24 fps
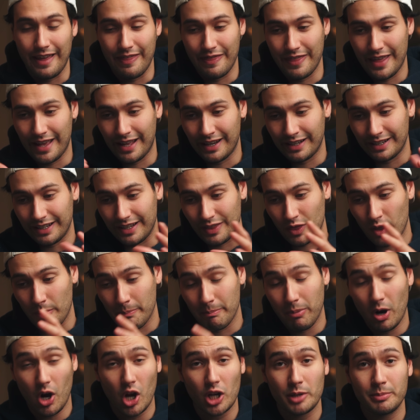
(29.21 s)
and then in the
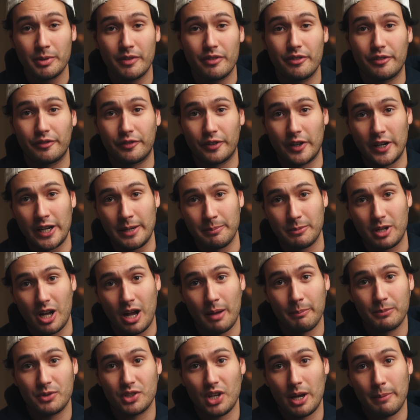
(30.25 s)
bottom of the frame
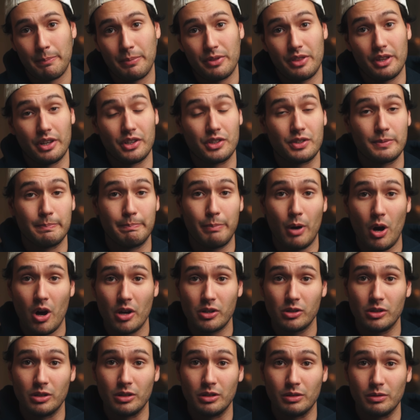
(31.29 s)
comes up this
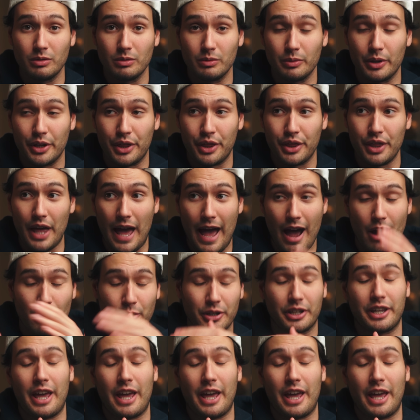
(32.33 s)
bottle without a